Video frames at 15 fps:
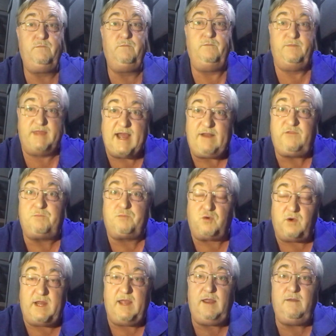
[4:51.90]
That's
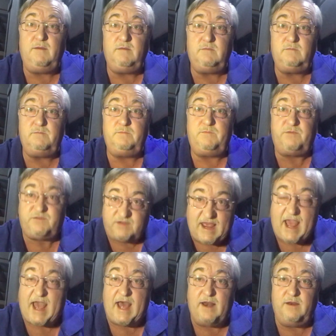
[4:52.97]
pretty
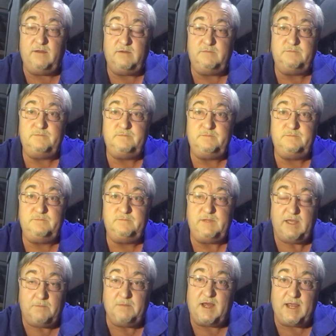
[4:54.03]
sad,
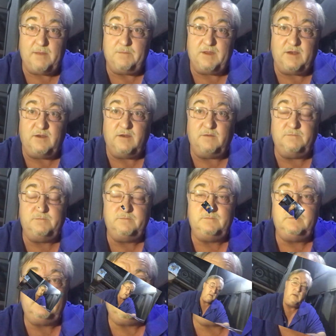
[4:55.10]
in my opinion.
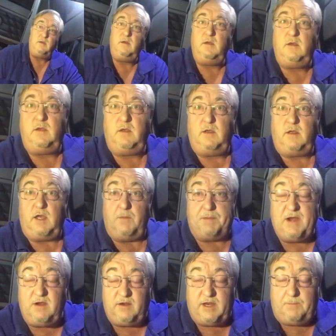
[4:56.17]

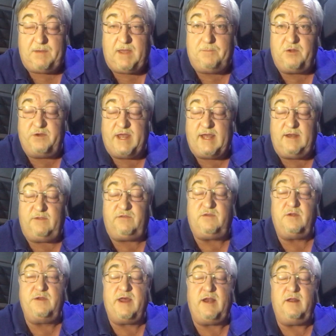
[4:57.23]
Apparently, PeopleNet is still
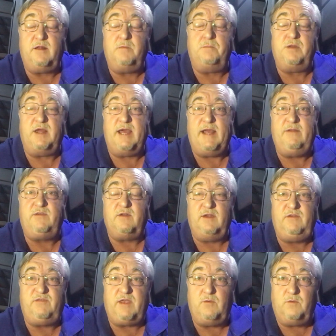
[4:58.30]
not in compliance. At
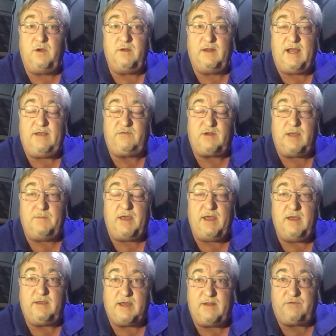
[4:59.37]
least they weren't last time I
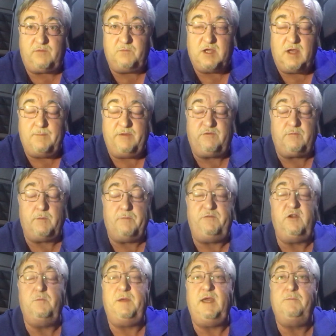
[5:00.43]
got some comments from a
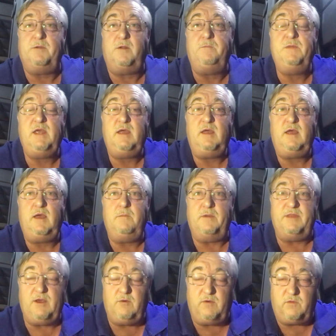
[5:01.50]
few people. But
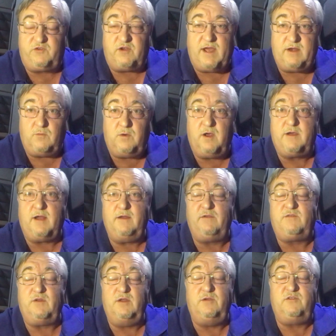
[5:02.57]
they were trying to work on a
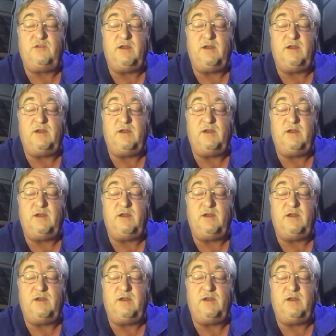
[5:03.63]
solution,